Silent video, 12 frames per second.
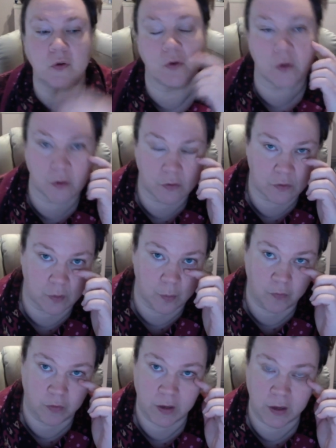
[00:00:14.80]
look at some
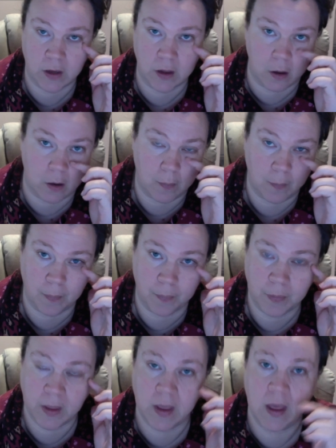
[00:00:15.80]
of the
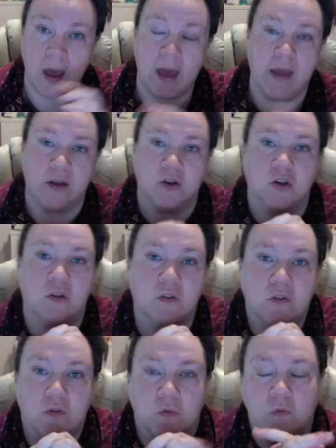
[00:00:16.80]
ancient
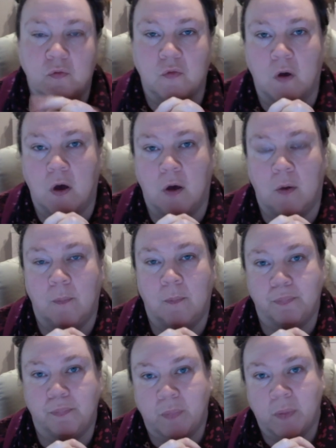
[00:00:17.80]
sort of
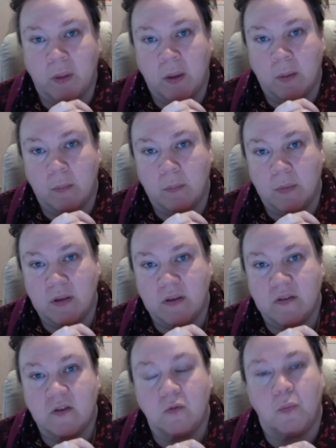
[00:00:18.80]

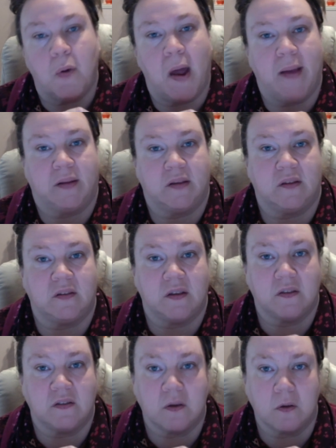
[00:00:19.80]
medicinal
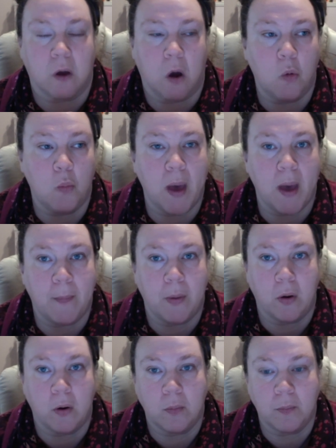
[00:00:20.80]
practices, so cold
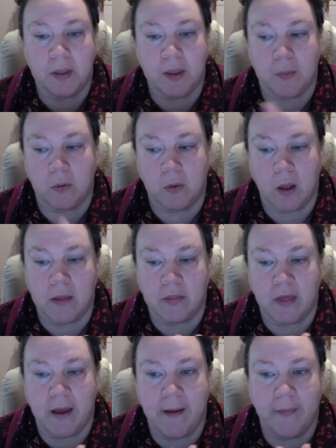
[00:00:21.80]
pepper and people like
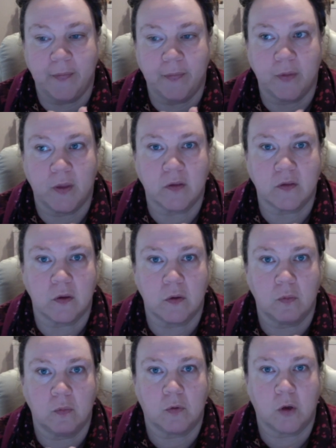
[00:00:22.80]
that.
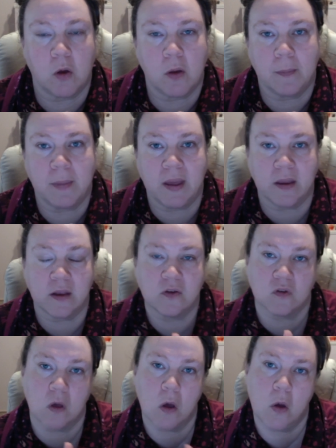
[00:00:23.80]
So going back
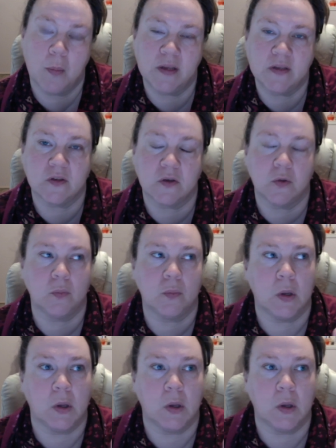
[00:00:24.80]
into herbalism,